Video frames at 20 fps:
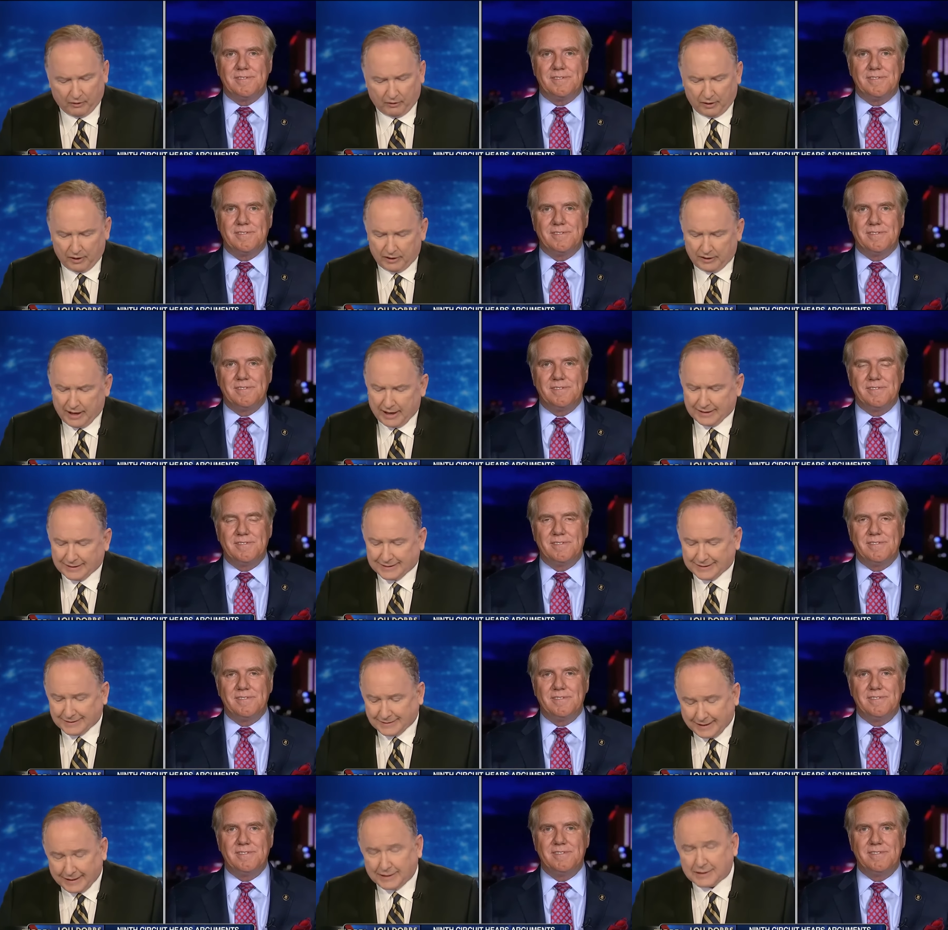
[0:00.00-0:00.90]
Speaker 1: earlier today
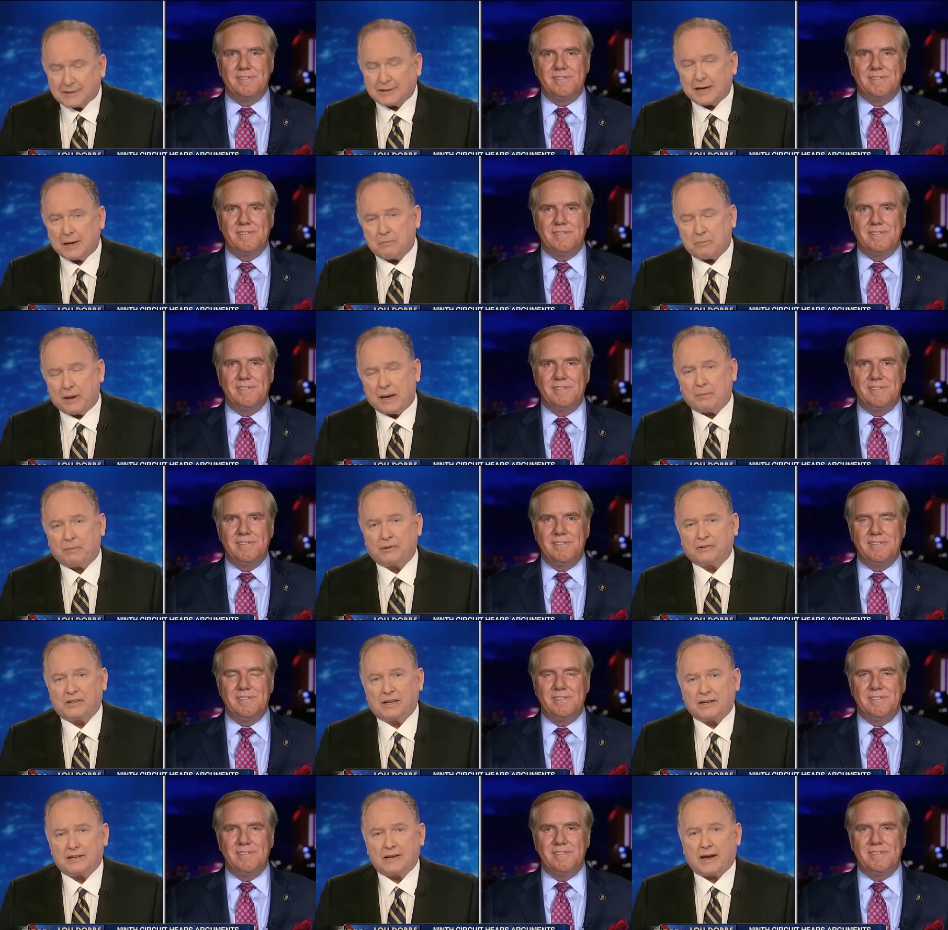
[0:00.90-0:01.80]
60 people
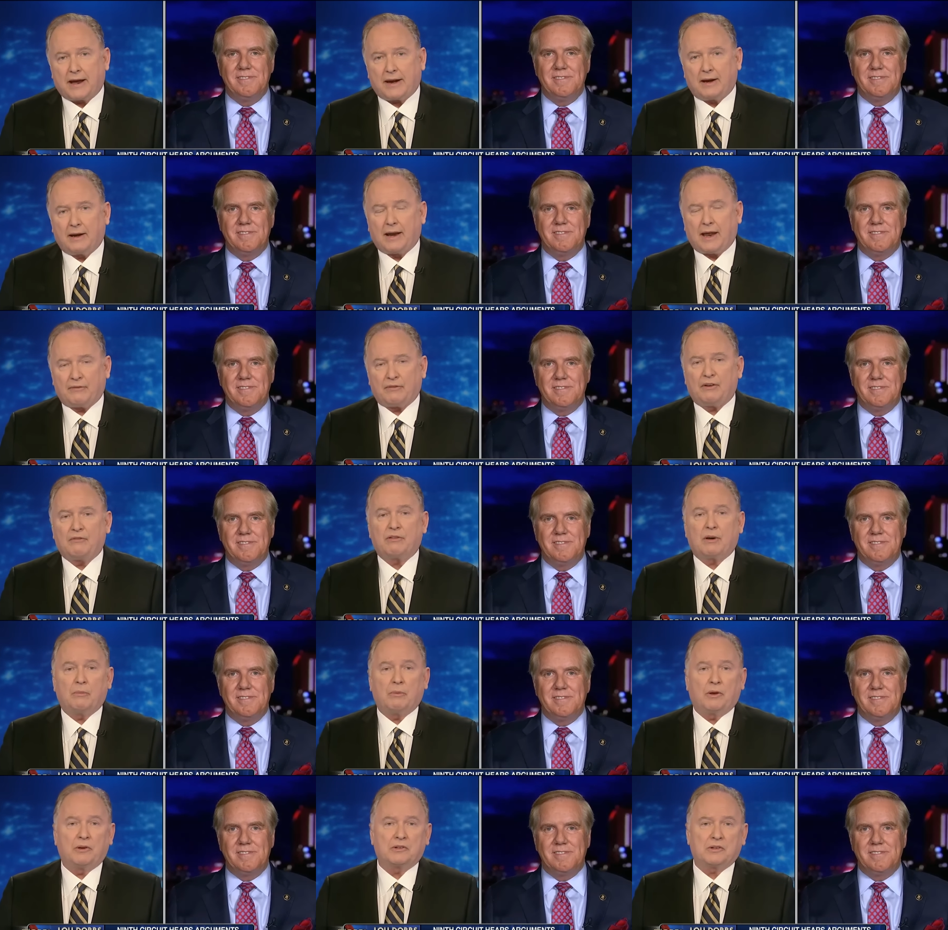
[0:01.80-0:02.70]
since 9 11
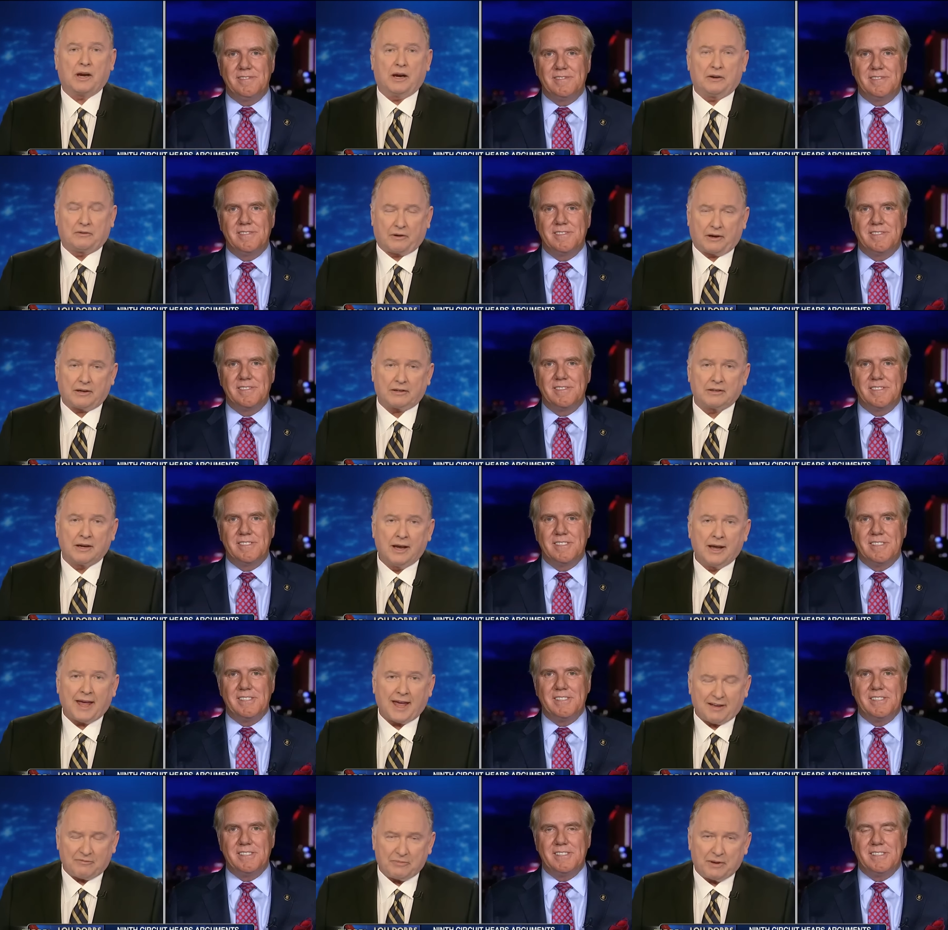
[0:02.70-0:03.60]
from those countries
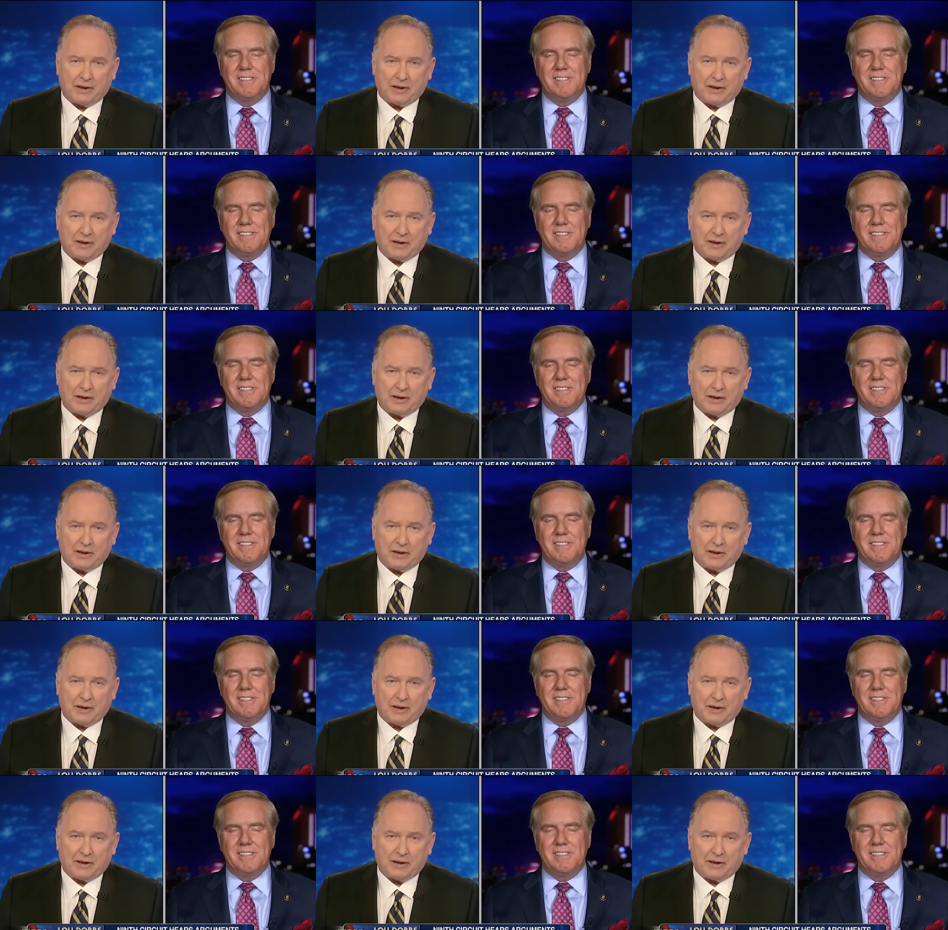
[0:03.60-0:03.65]
have